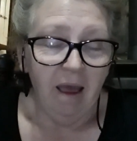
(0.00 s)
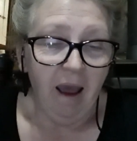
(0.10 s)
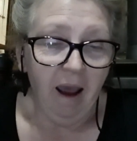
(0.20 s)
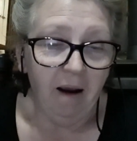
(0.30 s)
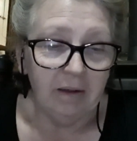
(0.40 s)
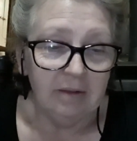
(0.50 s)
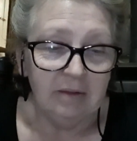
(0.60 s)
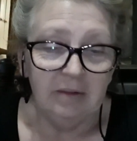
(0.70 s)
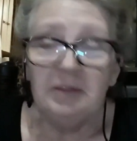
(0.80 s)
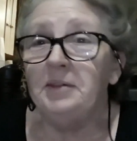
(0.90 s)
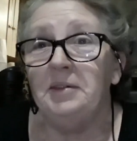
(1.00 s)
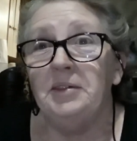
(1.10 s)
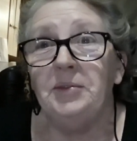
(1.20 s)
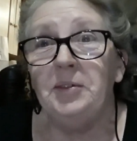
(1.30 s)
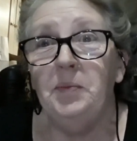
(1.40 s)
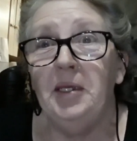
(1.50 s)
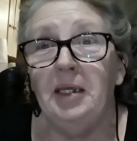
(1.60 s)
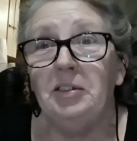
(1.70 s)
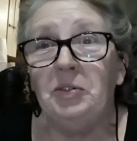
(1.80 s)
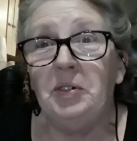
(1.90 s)
So to me,
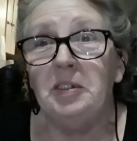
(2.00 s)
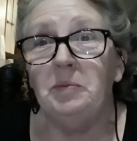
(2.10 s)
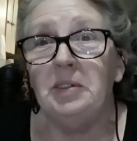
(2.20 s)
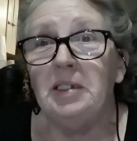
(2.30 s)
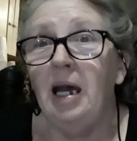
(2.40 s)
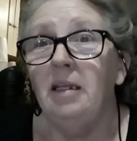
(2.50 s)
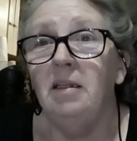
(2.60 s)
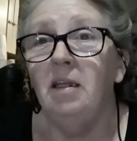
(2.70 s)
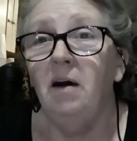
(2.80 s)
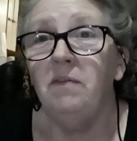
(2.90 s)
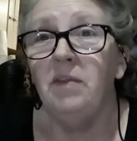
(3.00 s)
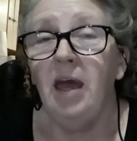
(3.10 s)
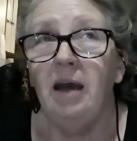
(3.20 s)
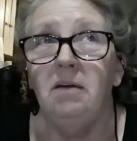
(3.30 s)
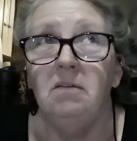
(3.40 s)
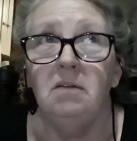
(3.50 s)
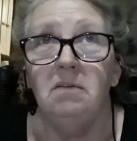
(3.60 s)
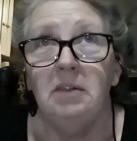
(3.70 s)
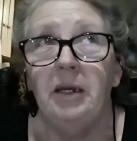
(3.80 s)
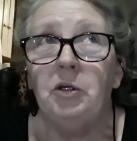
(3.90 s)
that's Christmas. I love that
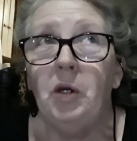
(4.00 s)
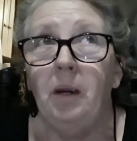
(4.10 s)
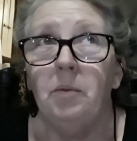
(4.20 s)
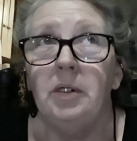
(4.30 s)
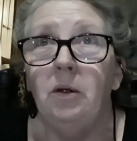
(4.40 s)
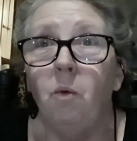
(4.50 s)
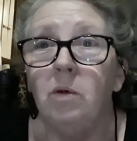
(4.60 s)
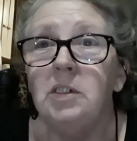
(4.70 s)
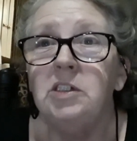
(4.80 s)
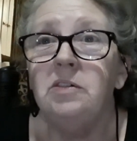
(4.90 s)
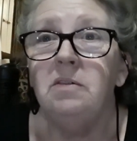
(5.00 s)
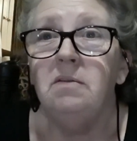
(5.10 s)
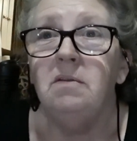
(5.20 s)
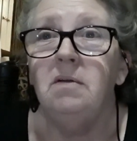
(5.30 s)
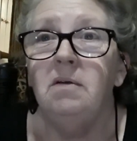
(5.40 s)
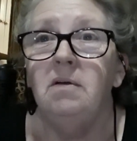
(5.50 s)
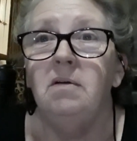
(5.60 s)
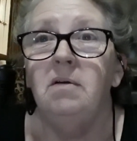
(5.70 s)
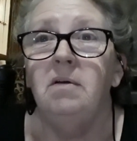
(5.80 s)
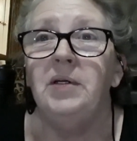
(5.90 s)
cranberry orange
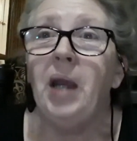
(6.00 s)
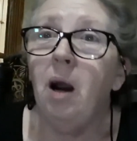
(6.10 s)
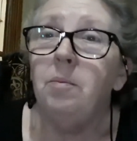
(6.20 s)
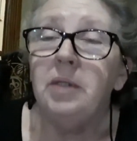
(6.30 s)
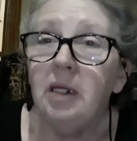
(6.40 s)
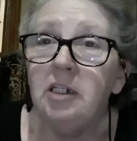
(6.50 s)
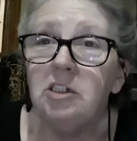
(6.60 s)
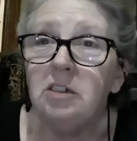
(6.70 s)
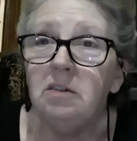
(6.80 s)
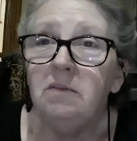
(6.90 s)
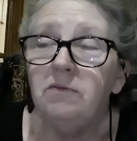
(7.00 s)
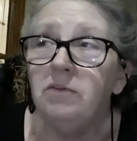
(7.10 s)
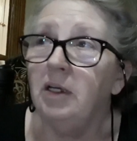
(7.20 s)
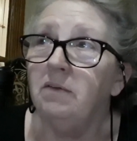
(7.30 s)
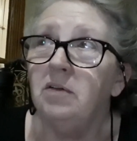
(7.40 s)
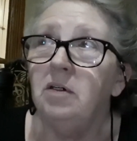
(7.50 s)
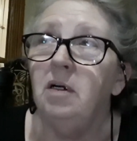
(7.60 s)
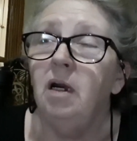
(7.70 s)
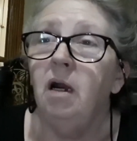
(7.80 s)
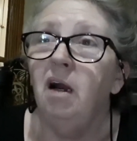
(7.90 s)
combination flavor.
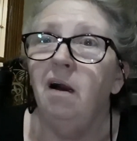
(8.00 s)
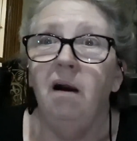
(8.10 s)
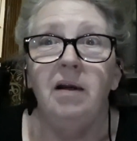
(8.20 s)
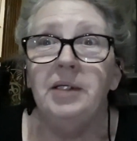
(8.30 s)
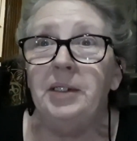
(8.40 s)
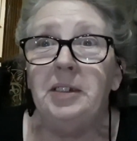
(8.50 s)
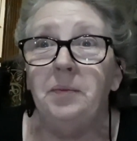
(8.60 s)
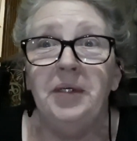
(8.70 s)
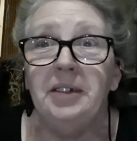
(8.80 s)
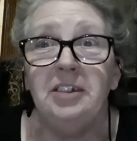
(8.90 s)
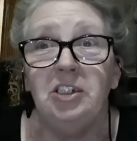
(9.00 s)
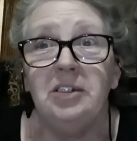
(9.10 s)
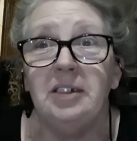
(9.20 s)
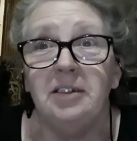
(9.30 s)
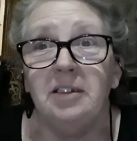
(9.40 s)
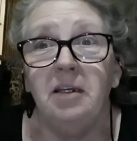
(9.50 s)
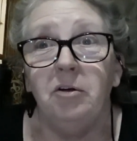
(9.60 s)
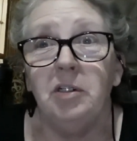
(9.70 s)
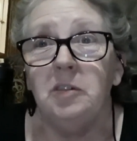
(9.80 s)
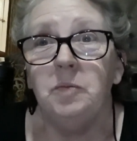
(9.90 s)
To me, it just tastes like
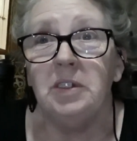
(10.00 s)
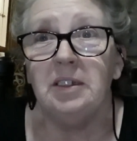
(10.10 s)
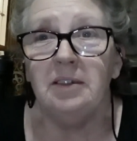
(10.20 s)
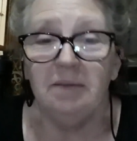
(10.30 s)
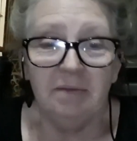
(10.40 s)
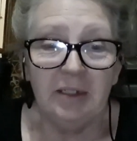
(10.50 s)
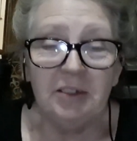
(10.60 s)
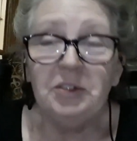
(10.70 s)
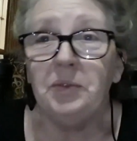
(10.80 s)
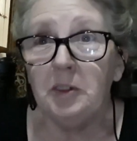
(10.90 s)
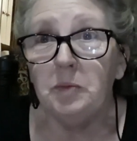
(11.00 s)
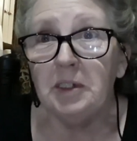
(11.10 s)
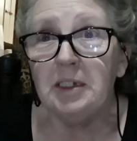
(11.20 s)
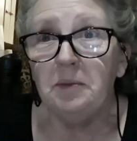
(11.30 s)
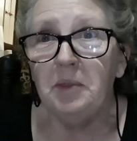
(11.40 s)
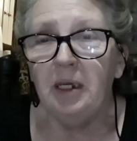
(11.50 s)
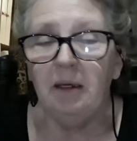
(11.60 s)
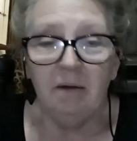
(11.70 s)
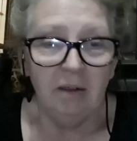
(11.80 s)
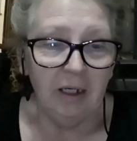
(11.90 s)
Christmas. That's Christmas to me.
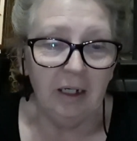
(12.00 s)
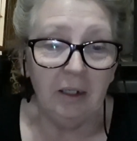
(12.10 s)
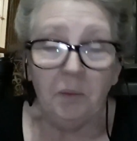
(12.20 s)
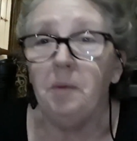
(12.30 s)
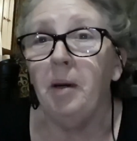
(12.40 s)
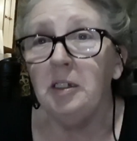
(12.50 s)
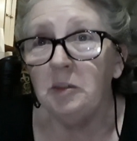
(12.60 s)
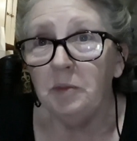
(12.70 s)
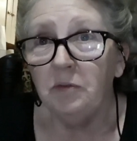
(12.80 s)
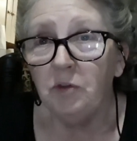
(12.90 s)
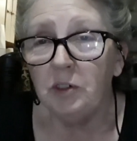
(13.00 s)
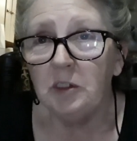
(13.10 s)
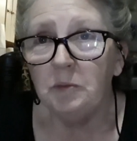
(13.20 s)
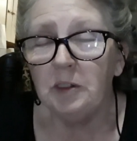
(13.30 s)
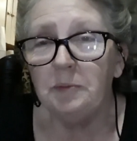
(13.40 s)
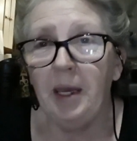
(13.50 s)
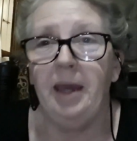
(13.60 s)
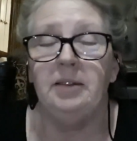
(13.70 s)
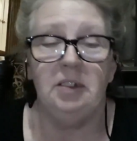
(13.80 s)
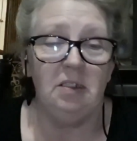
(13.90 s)
And it reminds me of Christmas
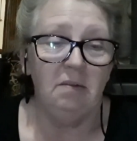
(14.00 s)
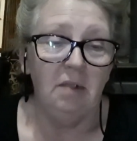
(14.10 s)
past.